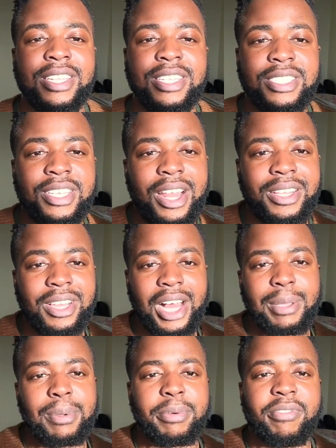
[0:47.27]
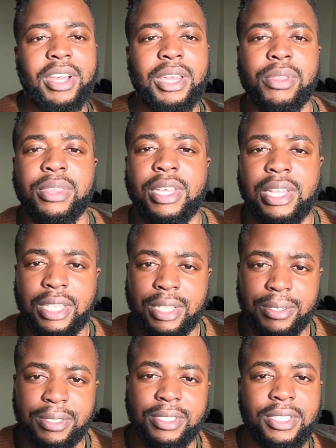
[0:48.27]
This channel is all about providing you with a daily
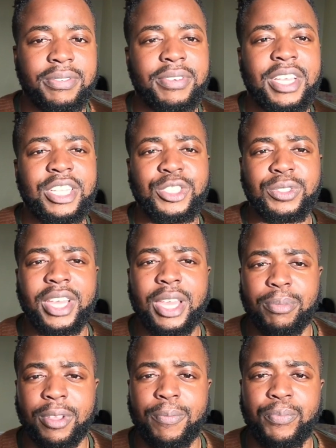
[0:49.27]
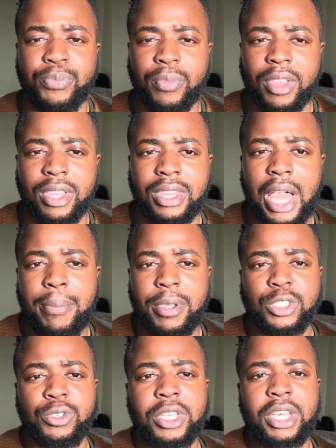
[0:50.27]
dose of entertainment. That
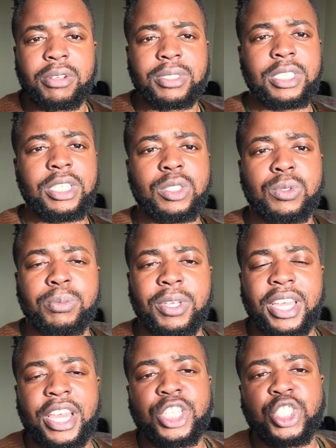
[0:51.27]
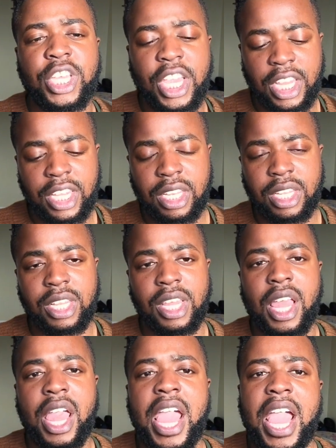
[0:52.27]
means you're guaranteed to get educated
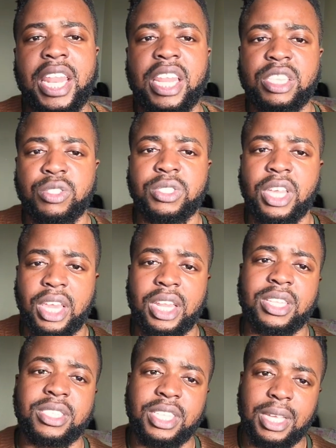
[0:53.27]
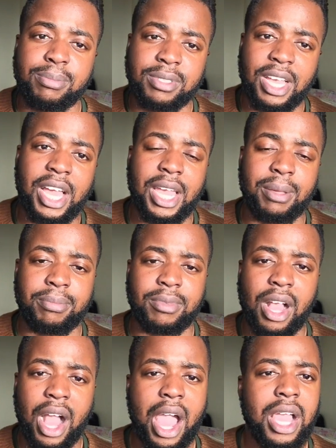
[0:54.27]
and entertained at the same time.
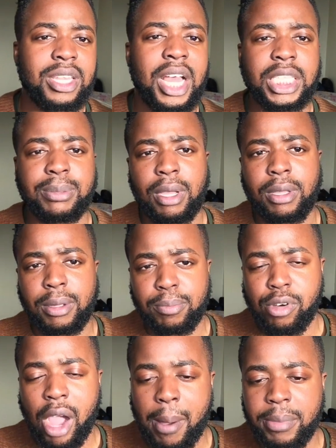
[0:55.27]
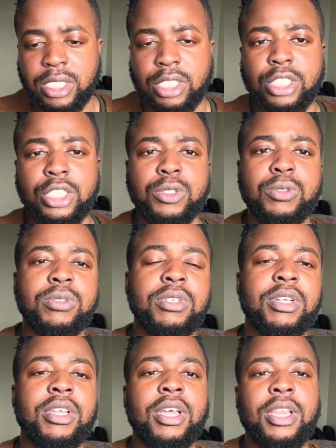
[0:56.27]
Alright? That's my promise to you.
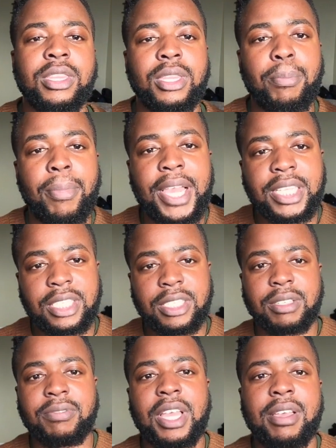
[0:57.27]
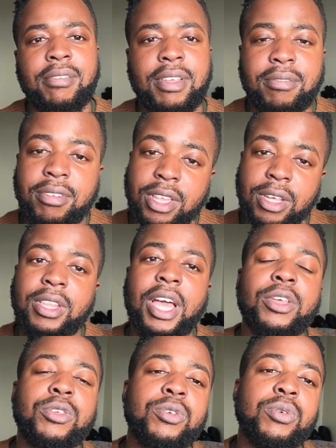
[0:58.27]
The basis of every video
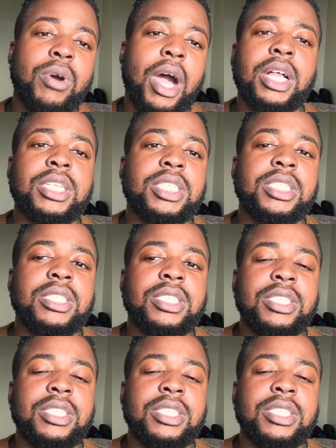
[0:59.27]
that you watch